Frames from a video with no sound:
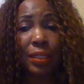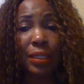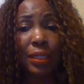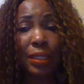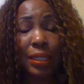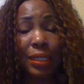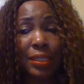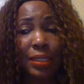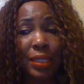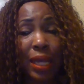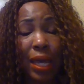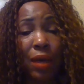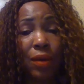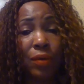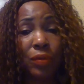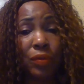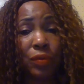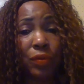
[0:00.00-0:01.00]
is
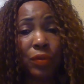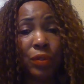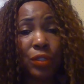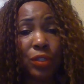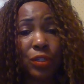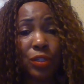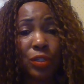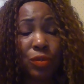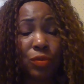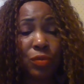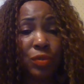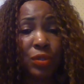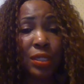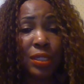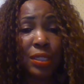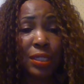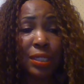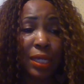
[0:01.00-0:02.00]
out on the
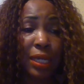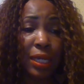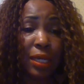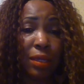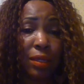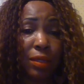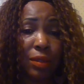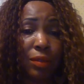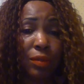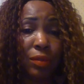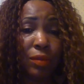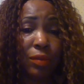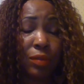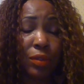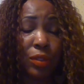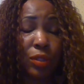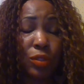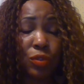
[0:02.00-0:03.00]
street now,
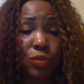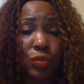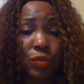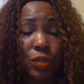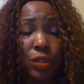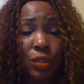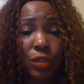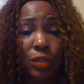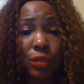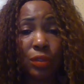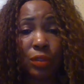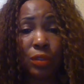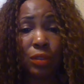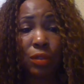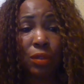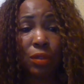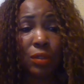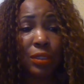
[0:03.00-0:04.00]
the drug
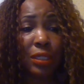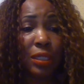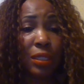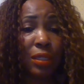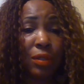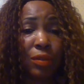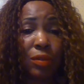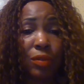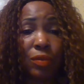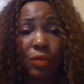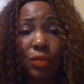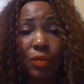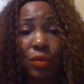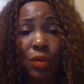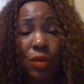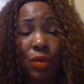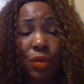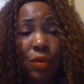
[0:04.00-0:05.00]
cartel,
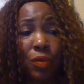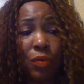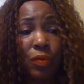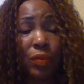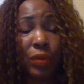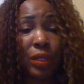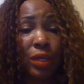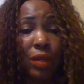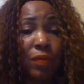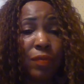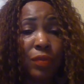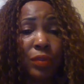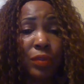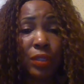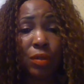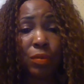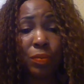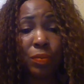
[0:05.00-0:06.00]
whatever
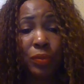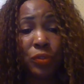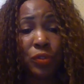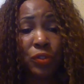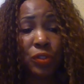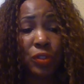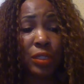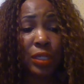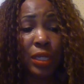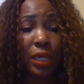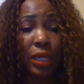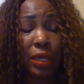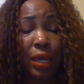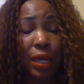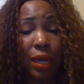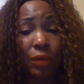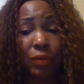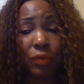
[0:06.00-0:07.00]
they're pushing now
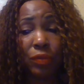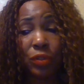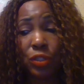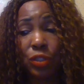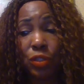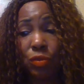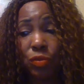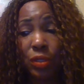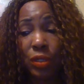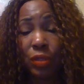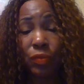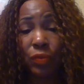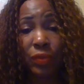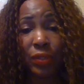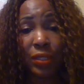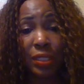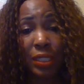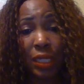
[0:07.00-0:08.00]
out on the street with
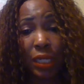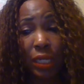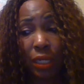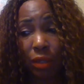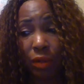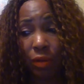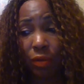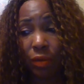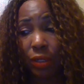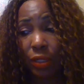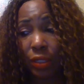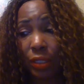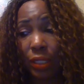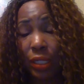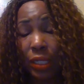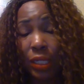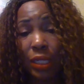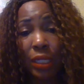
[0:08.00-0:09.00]
this heroin,
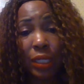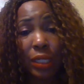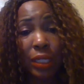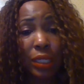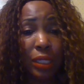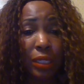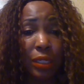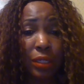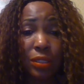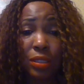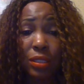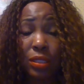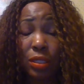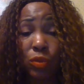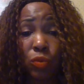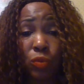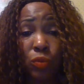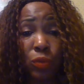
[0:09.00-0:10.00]
it is
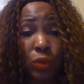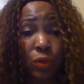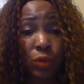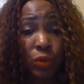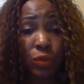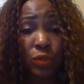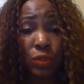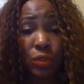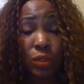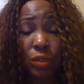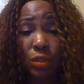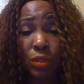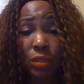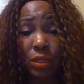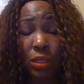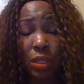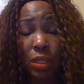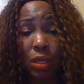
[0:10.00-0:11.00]
the worst
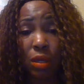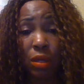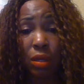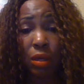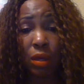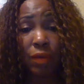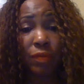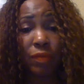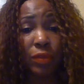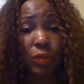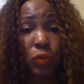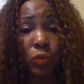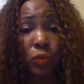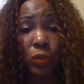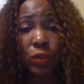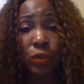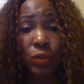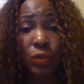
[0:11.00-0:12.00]
of the
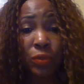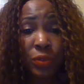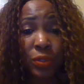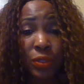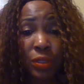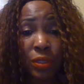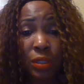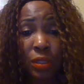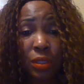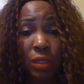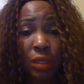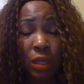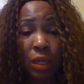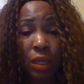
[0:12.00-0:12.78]
worst